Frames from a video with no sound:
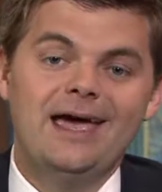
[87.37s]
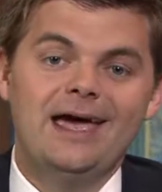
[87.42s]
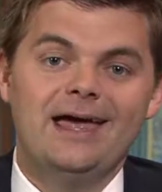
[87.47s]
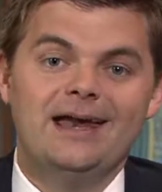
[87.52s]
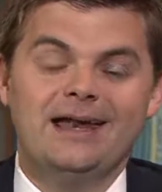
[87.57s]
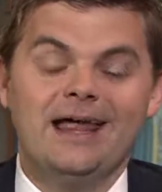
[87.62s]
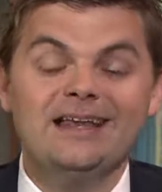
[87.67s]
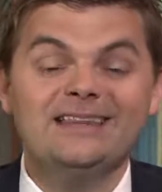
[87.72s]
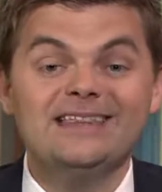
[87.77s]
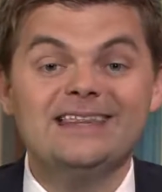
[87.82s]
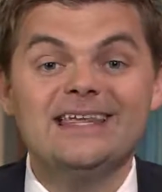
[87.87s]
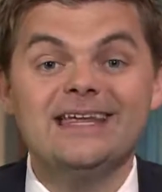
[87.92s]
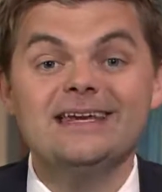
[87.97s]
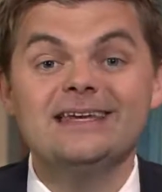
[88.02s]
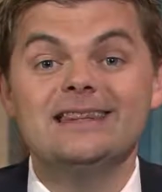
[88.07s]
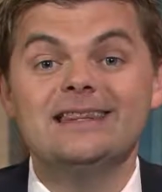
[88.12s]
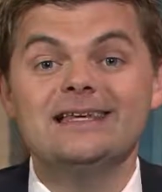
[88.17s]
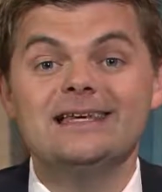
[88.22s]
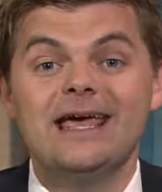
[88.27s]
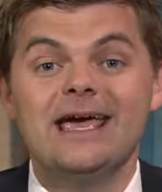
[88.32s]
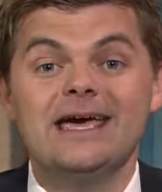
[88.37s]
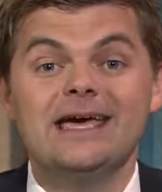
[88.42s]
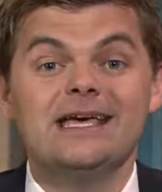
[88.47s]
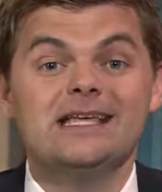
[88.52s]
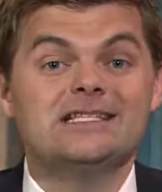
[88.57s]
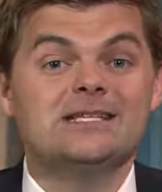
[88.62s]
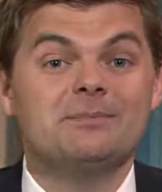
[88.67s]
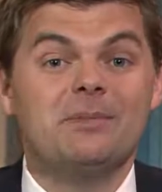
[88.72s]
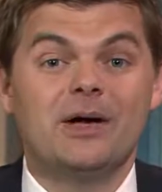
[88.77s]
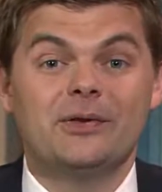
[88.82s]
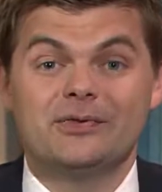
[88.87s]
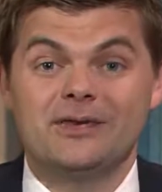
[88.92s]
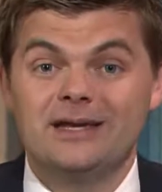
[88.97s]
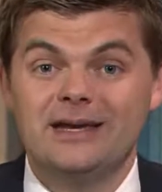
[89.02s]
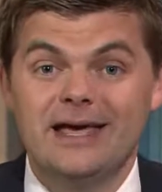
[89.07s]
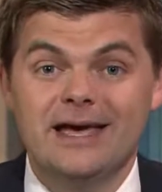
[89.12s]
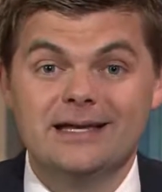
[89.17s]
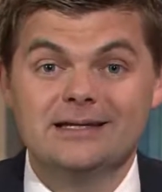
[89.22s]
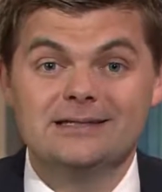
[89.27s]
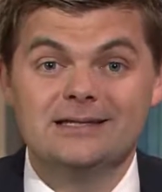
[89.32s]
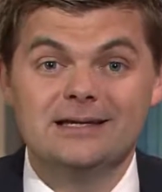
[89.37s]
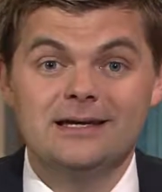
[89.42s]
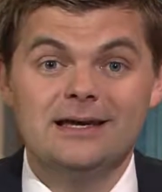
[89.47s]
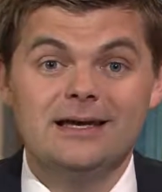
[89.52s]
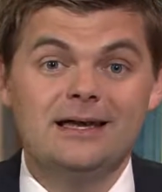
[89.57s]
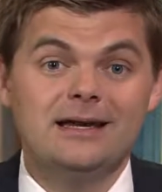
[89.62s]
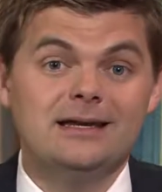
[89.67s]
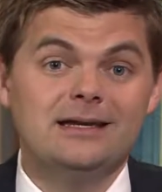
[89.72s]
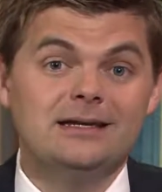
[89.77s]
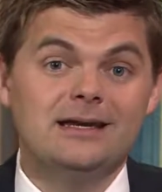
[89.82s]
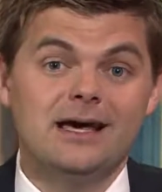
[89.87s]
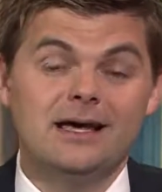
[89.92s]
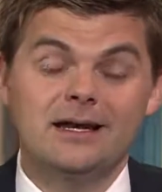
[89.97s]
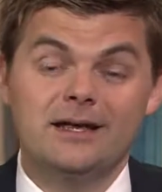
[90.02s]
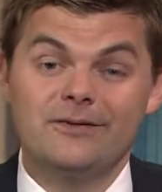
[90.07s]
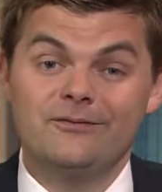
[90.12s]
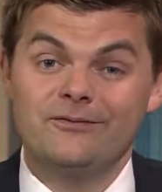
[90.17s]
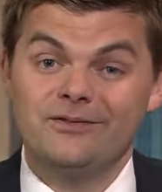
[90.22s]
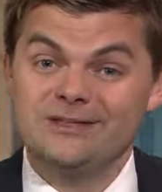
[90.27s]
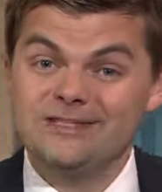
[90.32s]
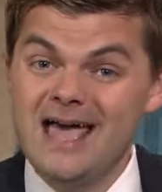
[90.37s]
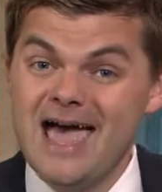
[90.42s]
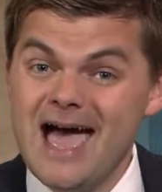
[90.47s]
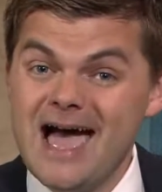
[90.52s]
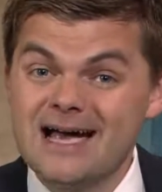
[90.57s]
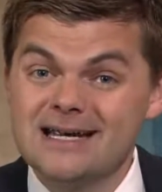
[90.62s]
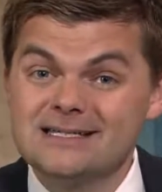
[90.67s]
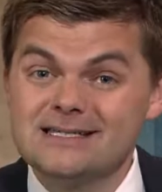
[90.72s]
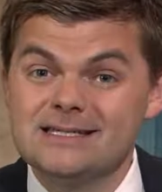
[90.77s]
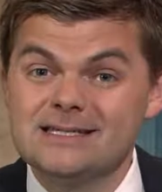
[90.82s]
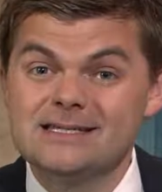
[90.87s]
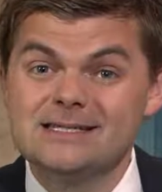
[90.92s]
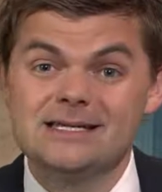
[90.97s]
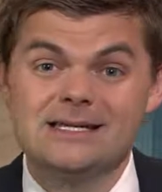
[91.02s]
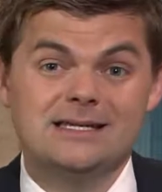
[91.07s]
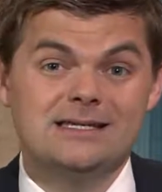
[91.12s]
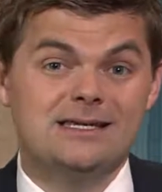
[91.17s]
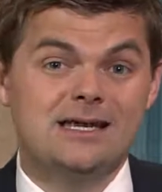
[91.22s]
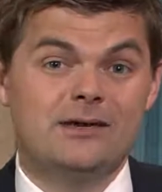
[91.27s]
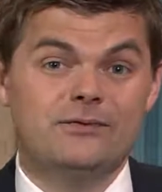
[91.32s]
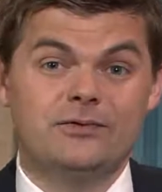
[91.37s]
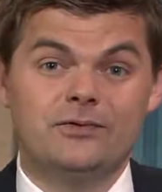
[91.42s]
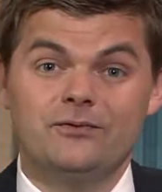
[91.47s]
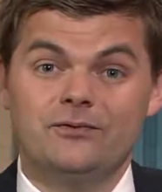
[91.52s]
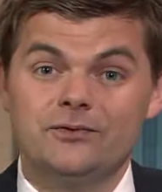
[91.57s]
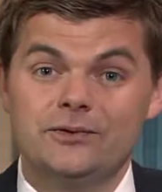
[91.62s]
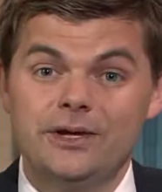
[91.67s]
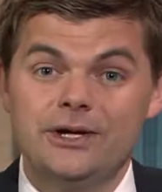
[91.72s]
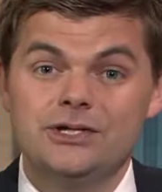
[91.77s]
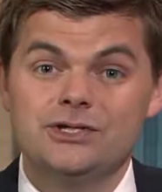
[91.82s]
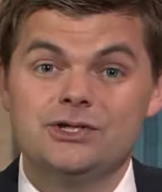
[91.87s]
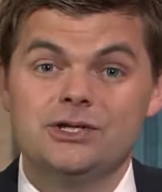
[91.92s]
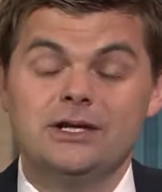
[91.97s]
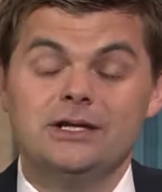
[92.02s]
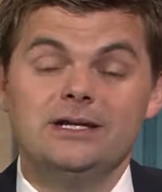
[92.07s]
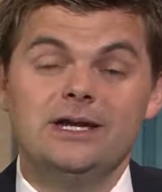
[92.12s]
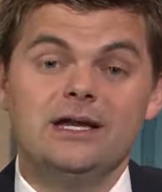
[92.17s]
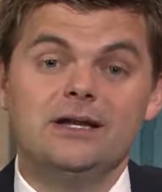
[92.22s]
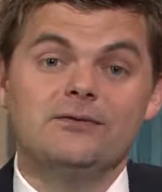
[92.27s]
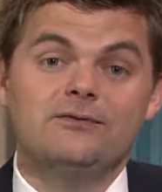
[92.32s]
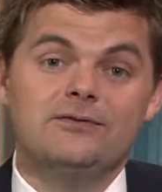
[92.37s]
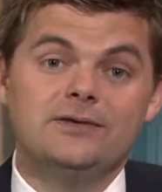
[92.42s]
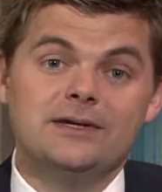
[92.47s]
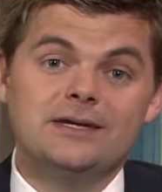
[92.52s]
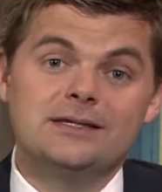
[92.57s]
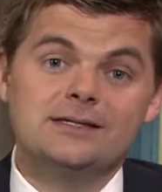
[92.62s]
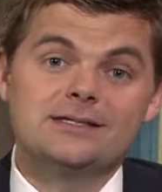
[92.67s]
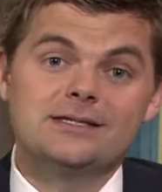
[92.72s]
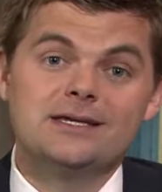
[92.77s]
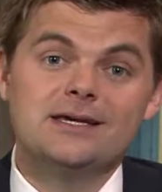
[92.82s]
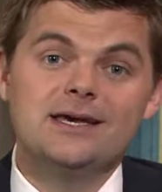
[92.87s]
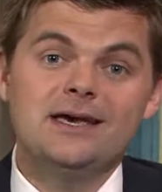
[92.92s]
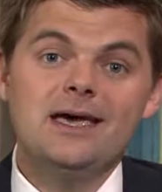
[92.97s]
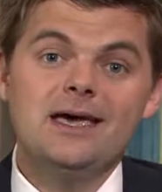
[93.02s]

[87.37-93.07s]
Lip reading: And at the end of the day, it's about the net. Net of the taxes, net of inflation, and net of fees.